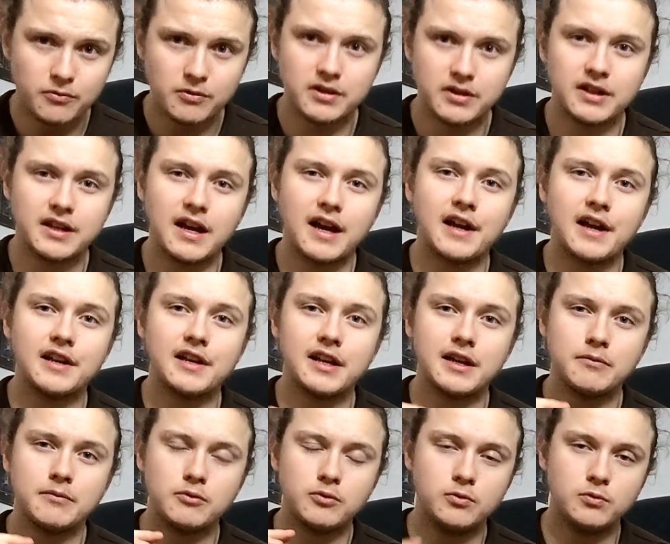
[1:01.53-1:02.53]
with a guy
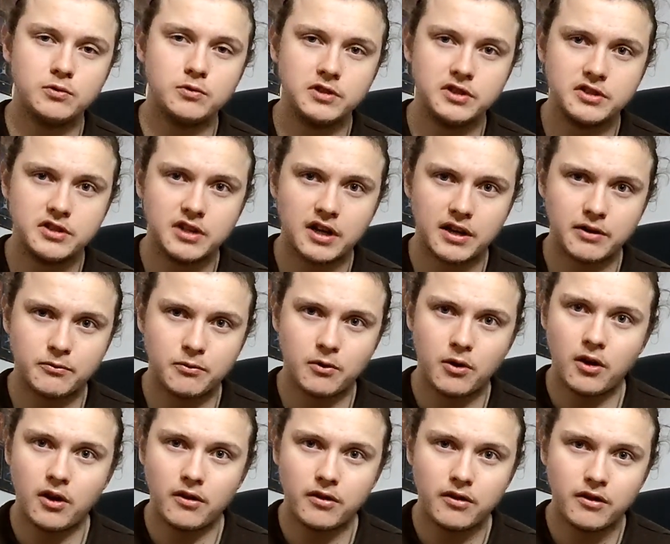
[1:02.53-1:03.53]
named Uli Jon
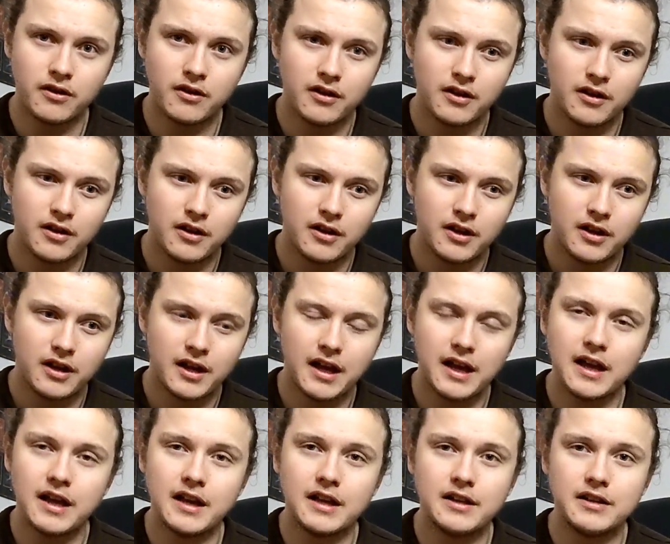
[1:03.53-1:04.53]
Roth,
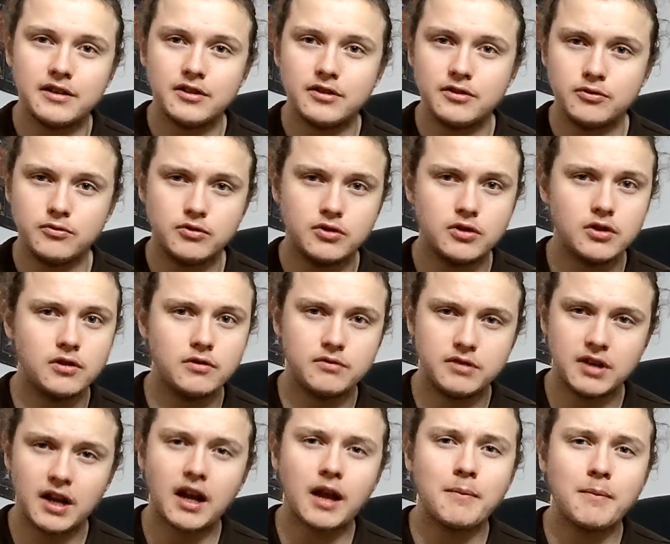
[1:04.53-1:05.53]
and you should
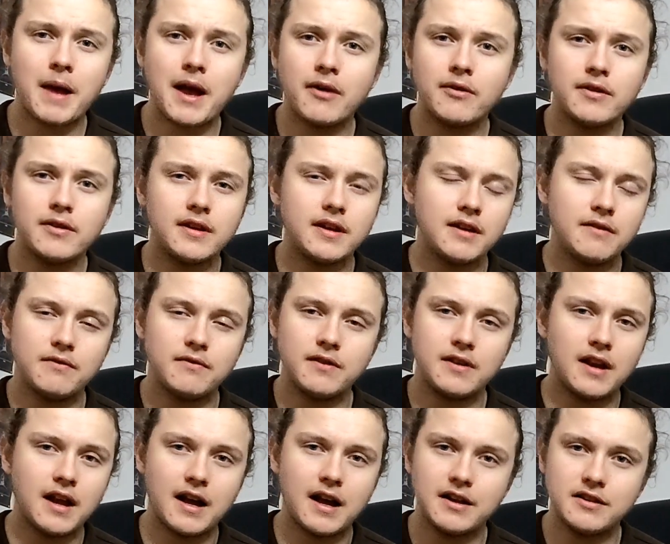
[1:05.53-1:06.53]
check him out, if
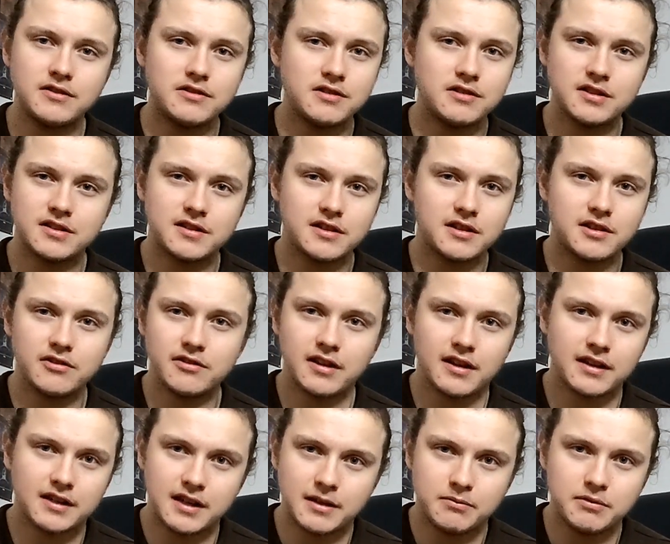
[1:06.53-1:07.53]
not just to hear
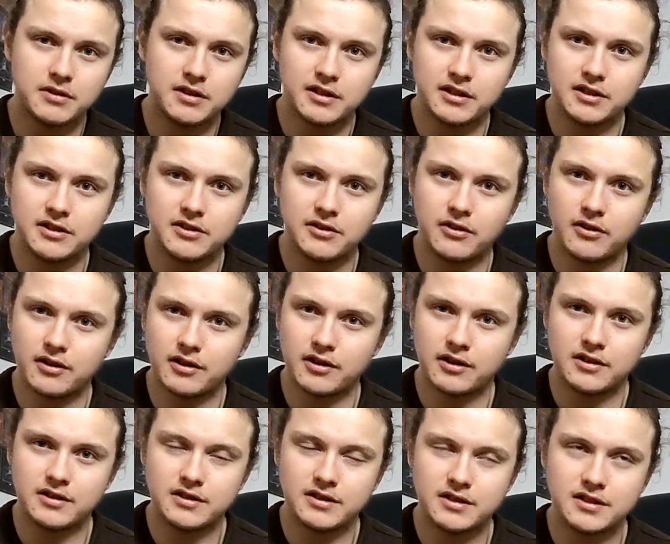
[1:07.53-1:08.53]
that guy play guitar,
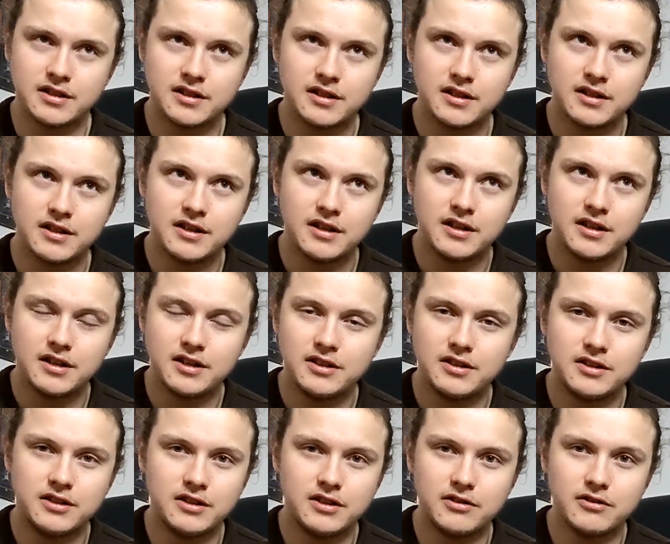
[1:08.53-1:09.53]
because
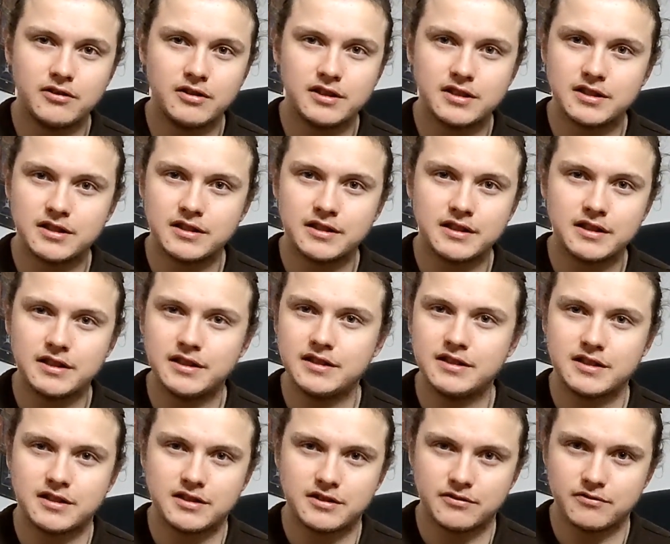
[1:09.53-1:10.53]
you hear his
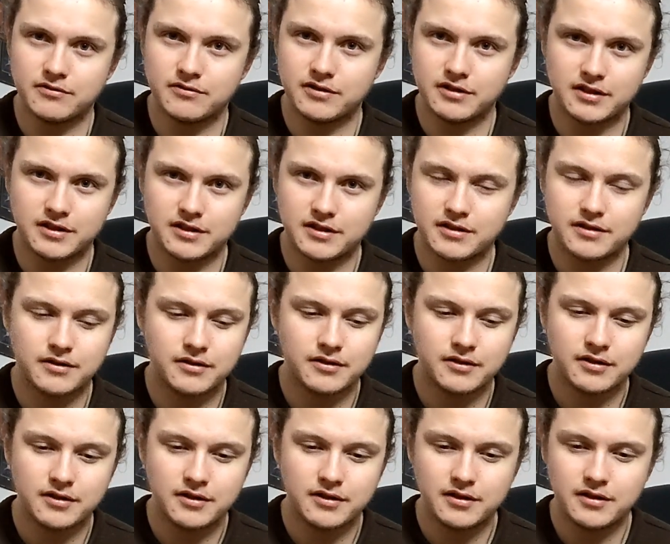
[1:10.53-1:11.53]
leads and you're just
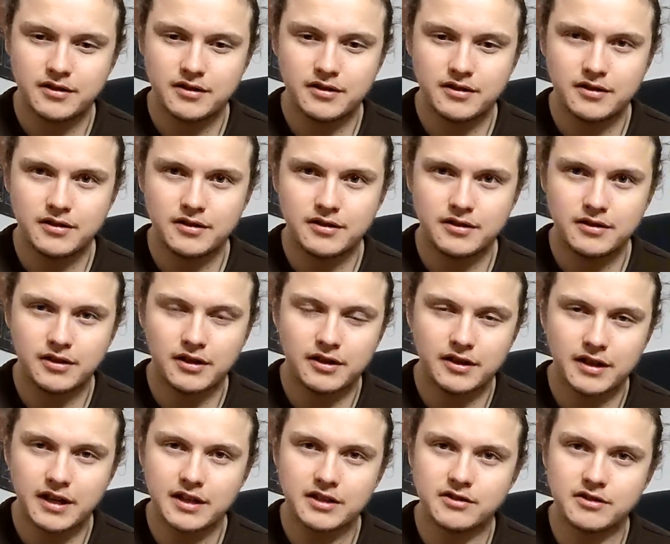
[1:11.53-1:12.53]

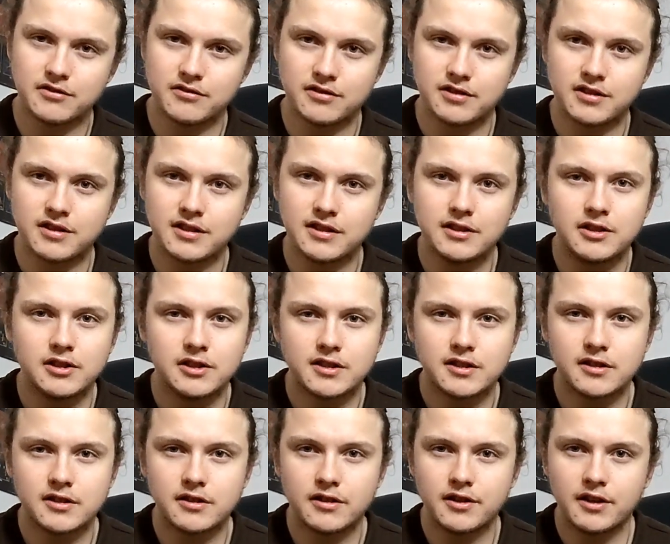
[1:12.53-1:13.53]
on the edge of your seat
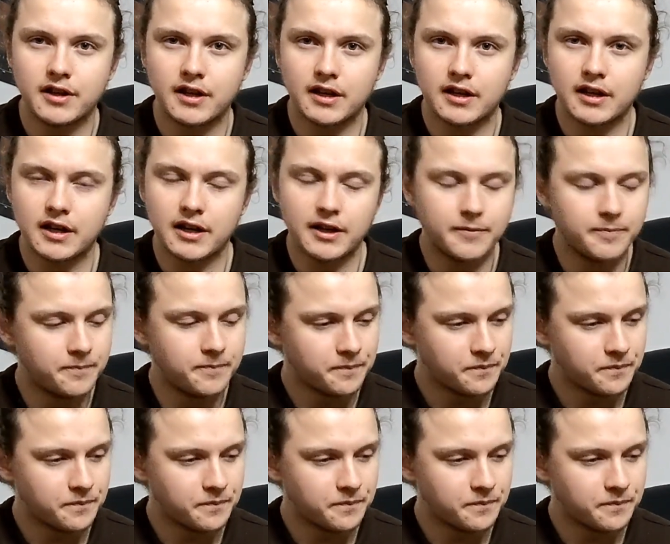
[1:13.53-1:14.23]
listening to that guy.